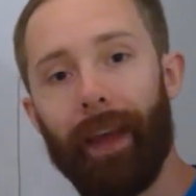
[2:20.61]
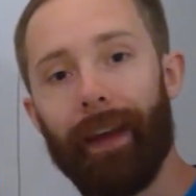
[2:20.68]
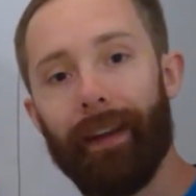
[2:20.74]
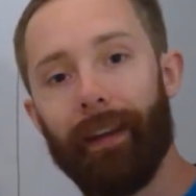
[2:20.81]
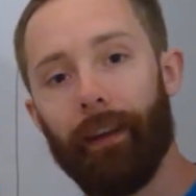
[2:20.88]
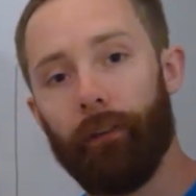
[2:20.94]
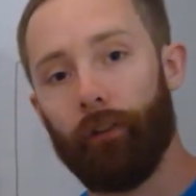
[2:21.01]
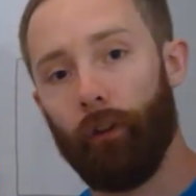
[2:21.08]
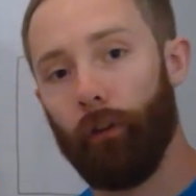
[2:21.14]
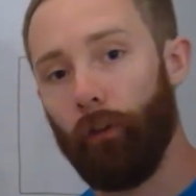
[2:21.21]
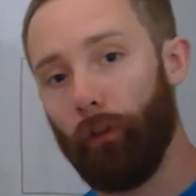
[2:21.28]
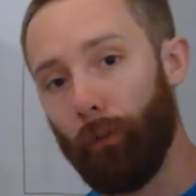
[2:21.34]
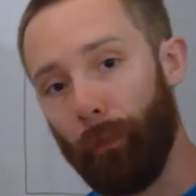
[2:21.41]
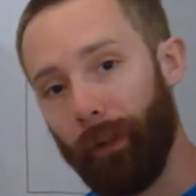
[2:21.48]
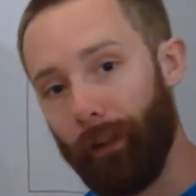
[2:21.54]
and it shows us
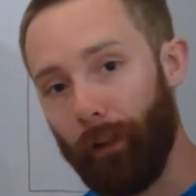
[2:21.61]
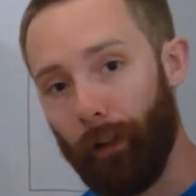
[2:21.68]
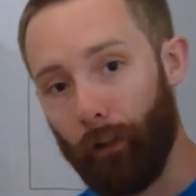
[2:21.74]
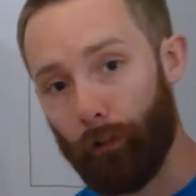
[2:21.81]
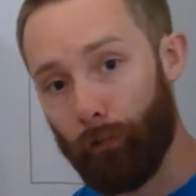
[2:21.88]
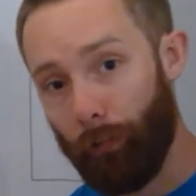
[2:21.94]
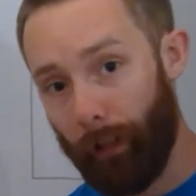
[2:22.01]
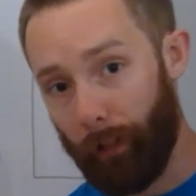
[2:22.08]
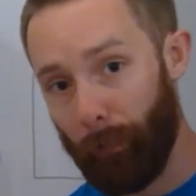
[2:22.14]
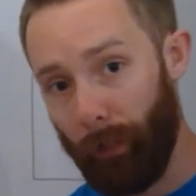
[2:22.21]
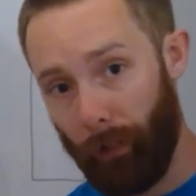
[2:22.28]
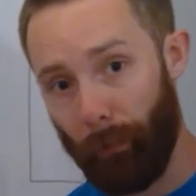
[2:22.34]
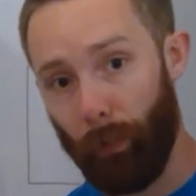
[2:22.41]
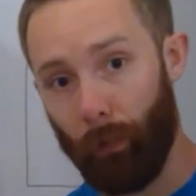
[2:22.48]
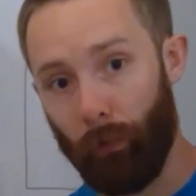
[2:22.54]
some
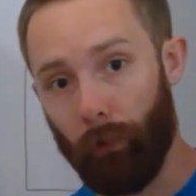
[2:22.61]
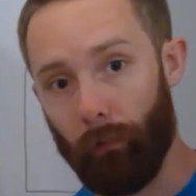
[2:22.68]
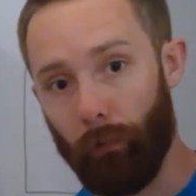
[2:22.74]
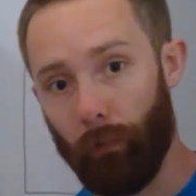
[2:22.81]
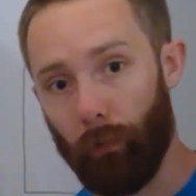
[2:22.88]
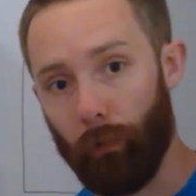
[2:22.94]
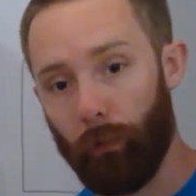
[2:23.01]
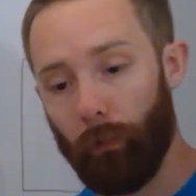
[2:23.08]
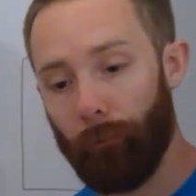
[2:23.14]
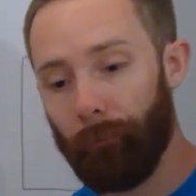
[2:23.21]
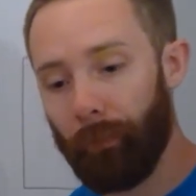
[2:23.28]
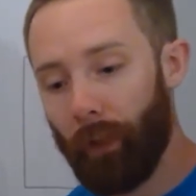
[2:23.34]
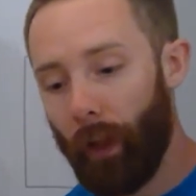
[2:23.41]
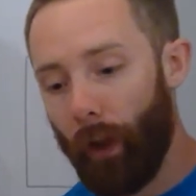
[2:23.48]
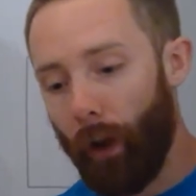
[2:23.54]
incredibly important results.
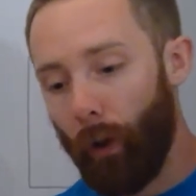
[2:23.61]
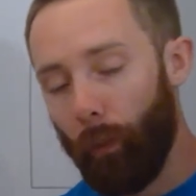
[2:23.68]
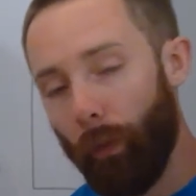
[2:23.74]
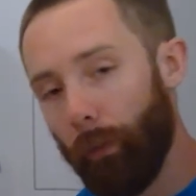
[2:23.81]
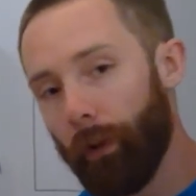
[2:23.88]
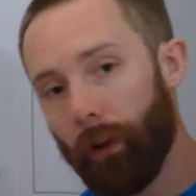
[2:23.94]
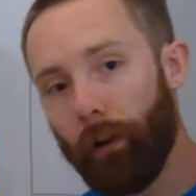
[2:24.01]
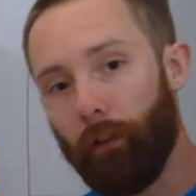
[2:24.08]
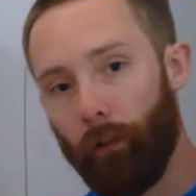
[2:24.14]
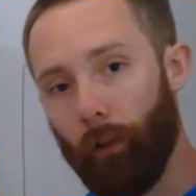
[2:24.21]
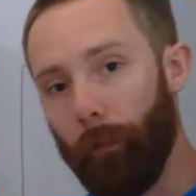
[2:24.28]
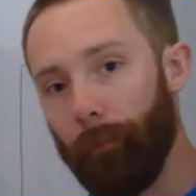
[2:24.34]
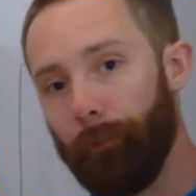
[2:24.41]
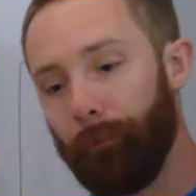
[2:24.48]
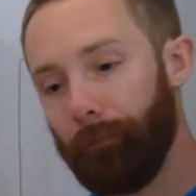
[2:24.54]
And what we're going to do